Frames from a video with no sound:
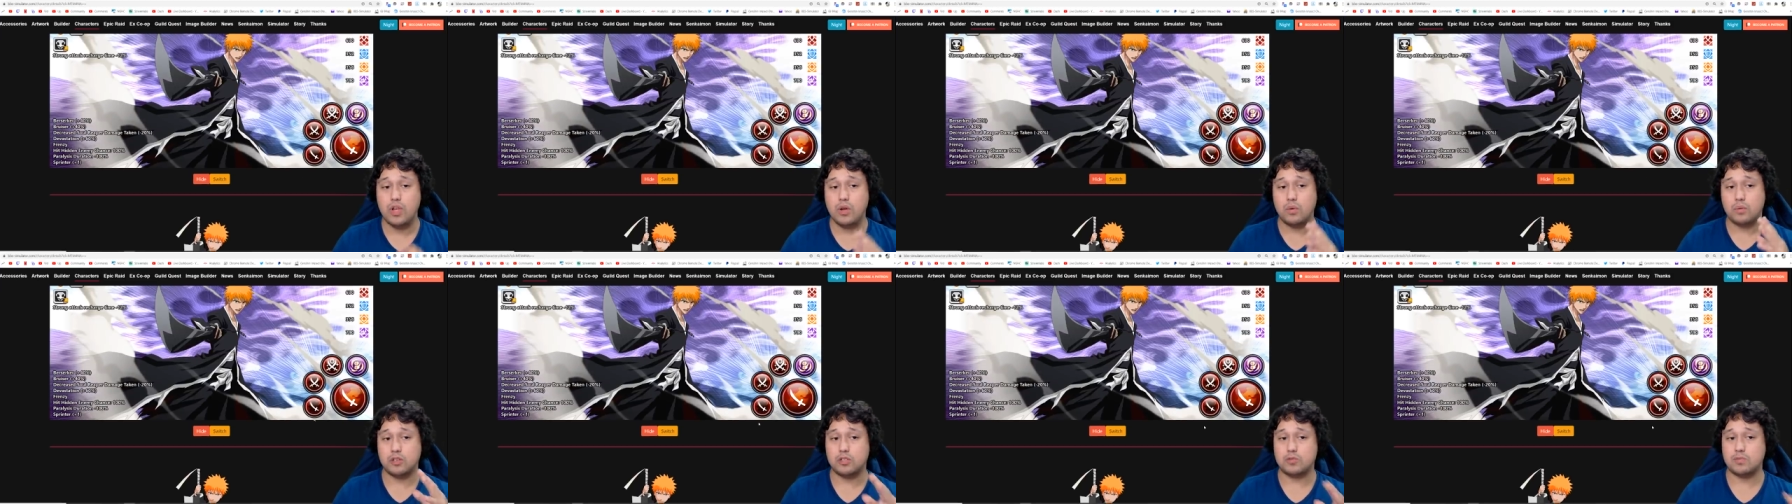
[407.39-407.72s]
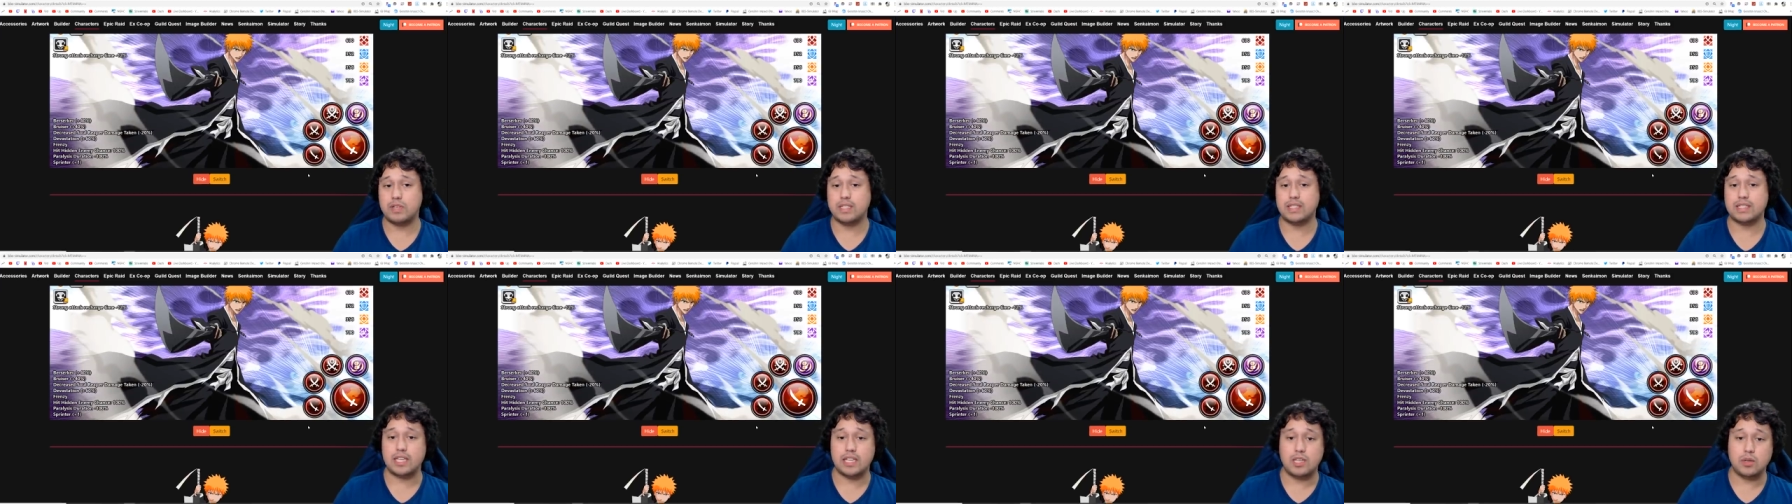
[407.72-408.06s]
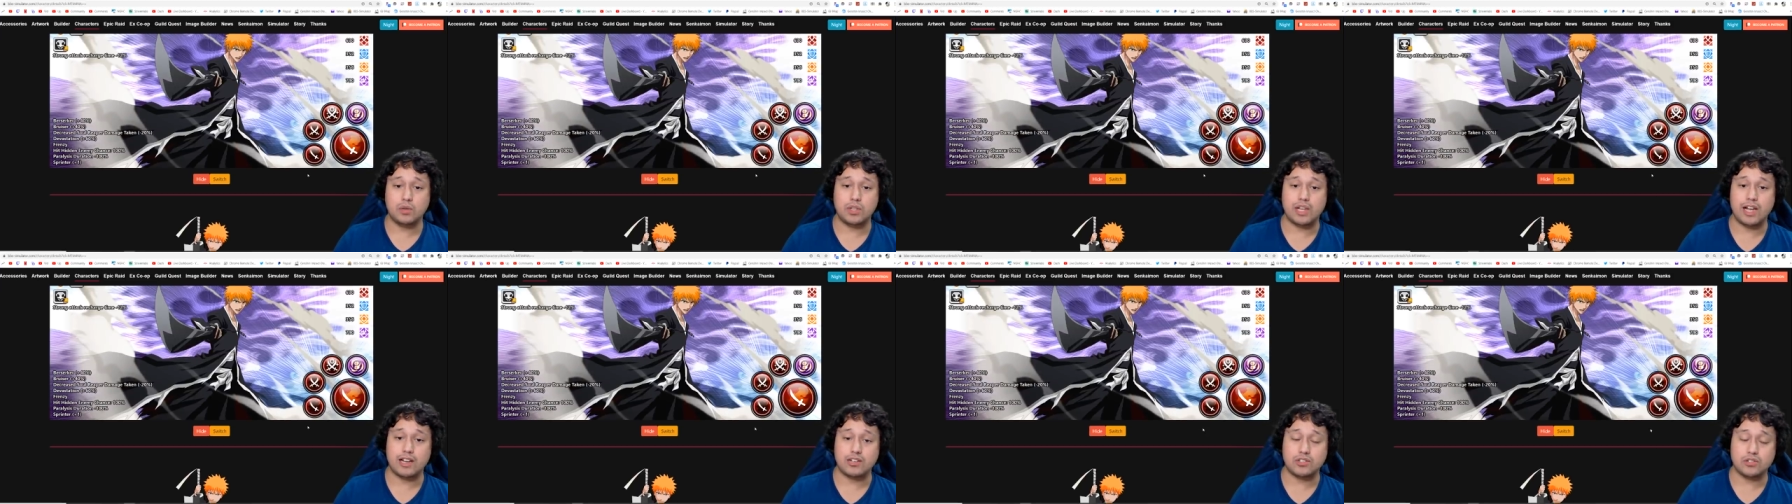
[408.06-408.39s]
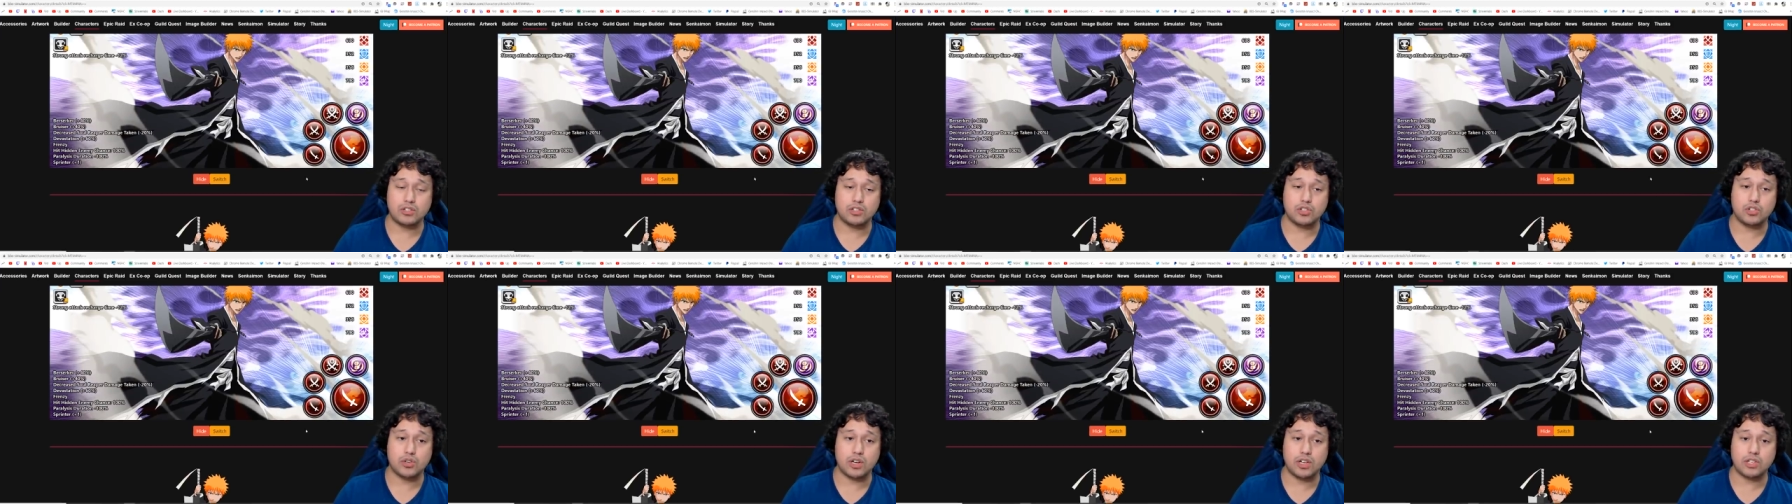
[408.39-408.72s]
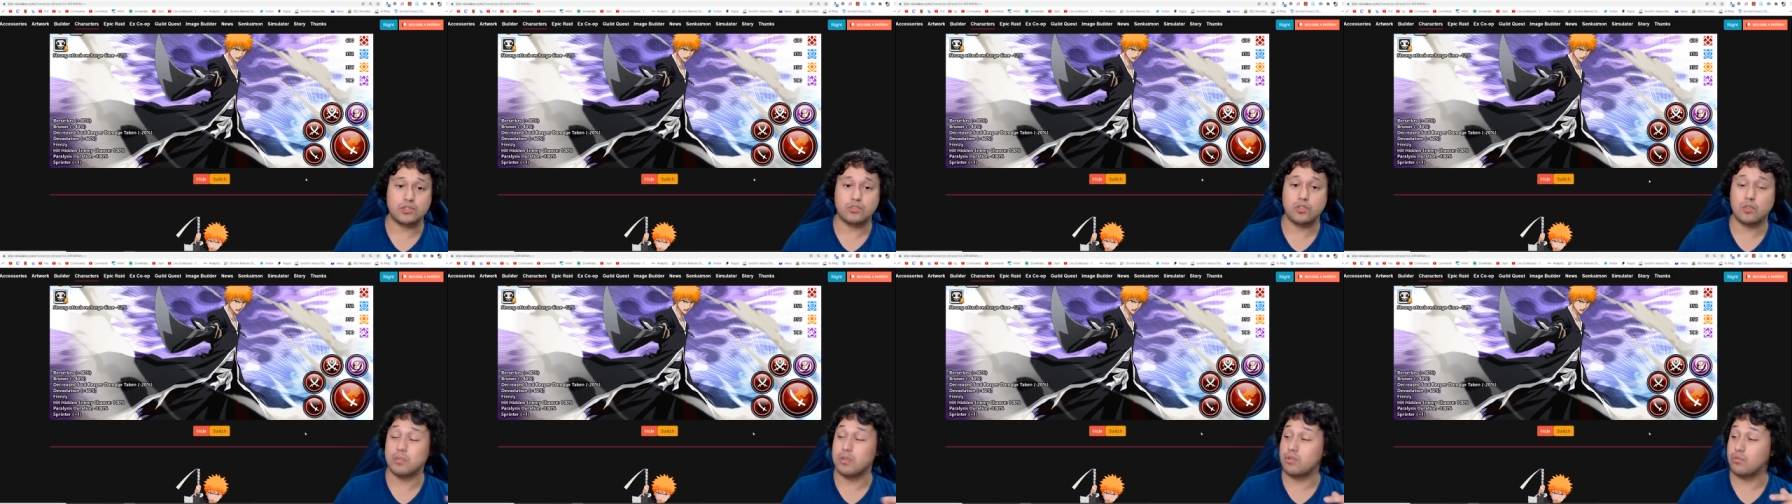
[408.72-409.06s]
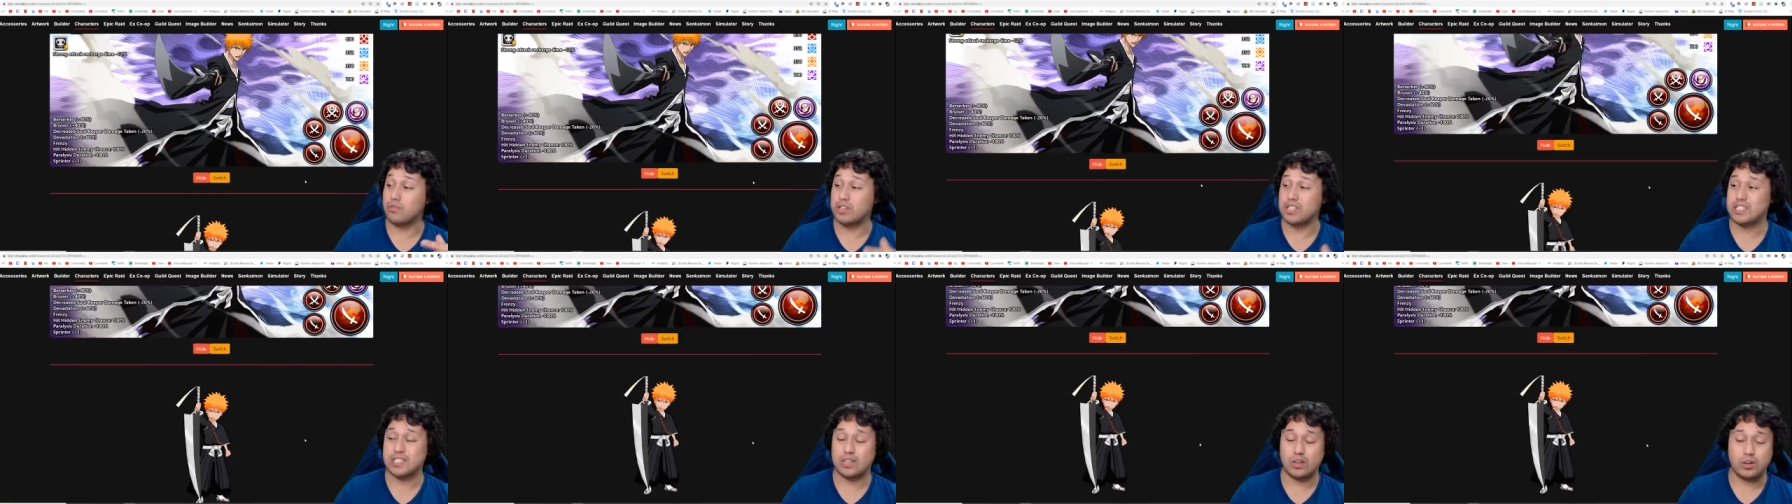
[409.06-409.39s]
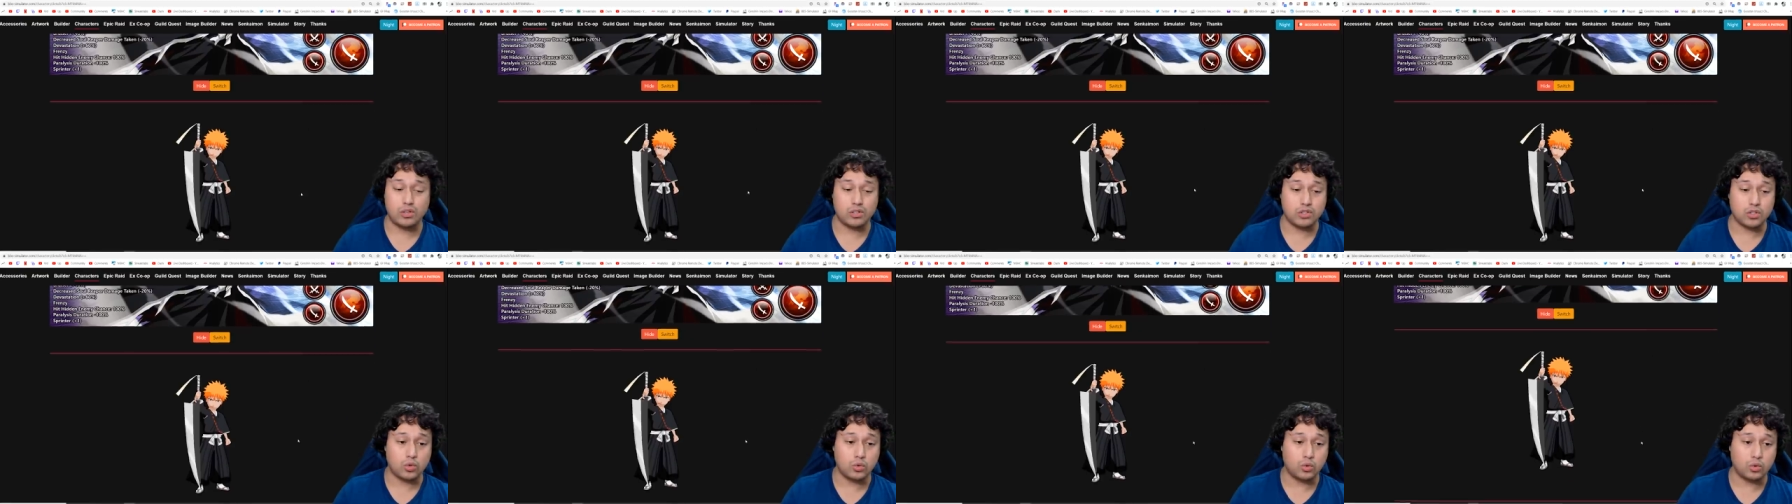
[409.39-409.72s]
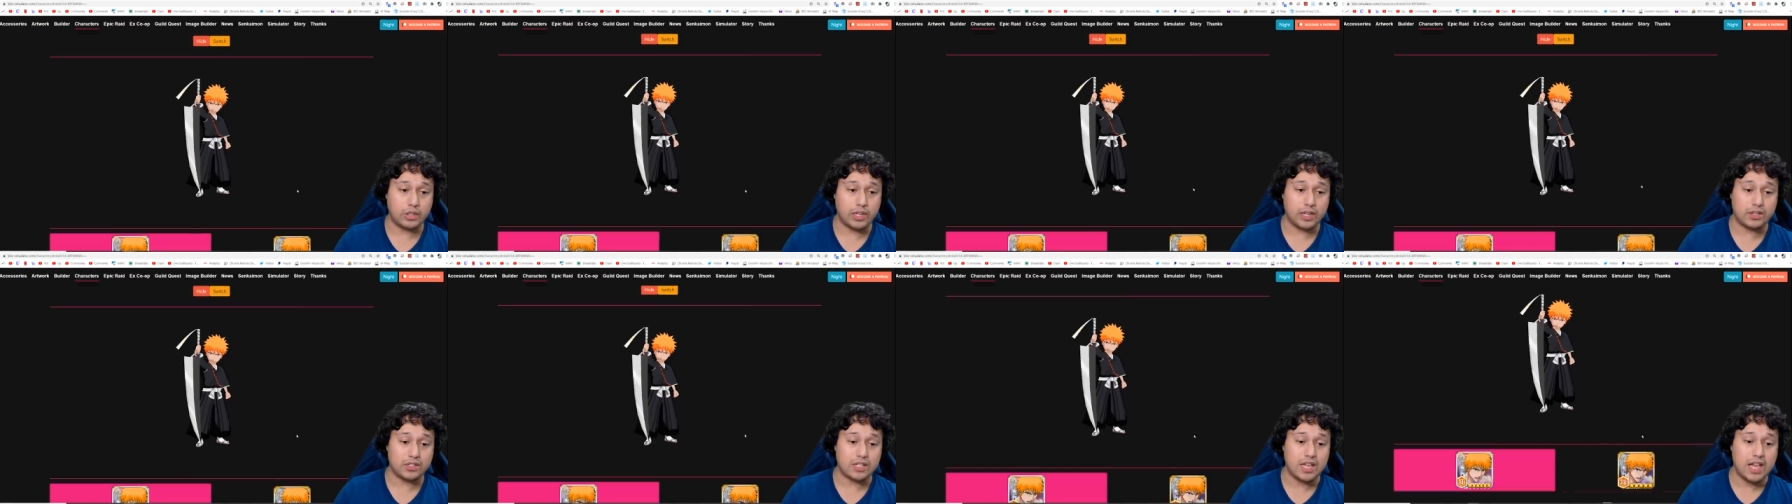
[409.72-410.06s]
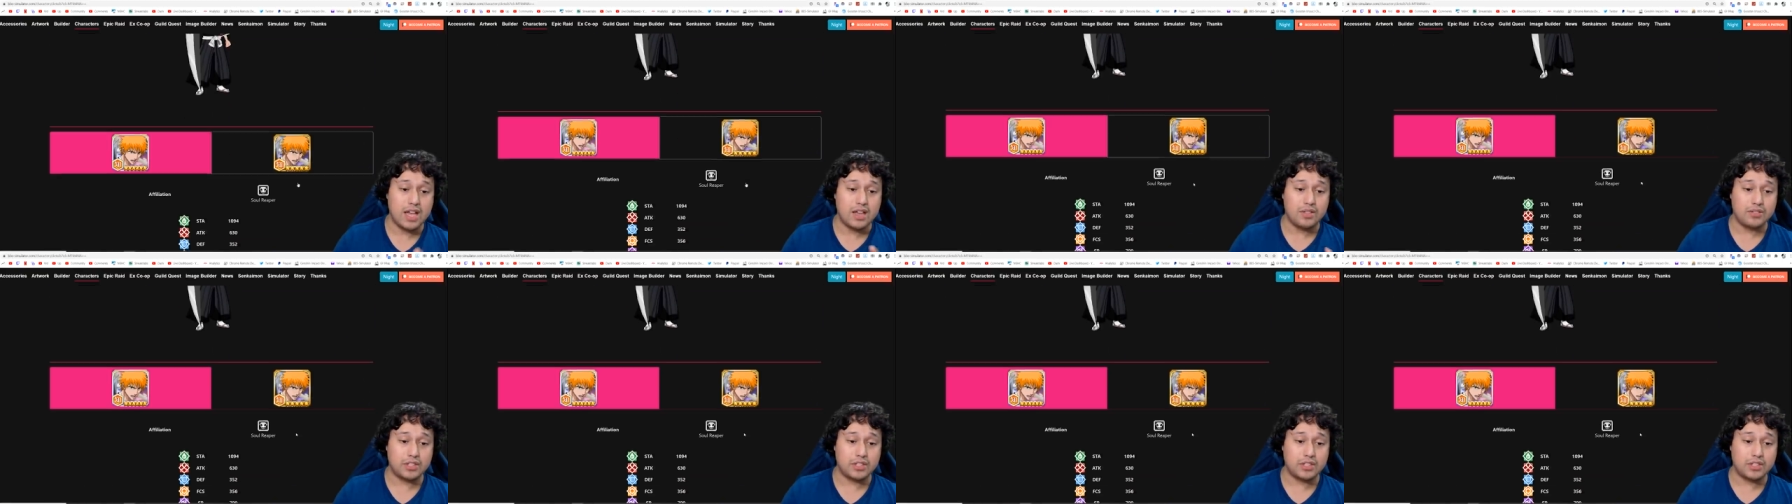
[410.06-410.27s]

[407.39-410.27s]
which means that he will actually transform and reset all his cooldowns.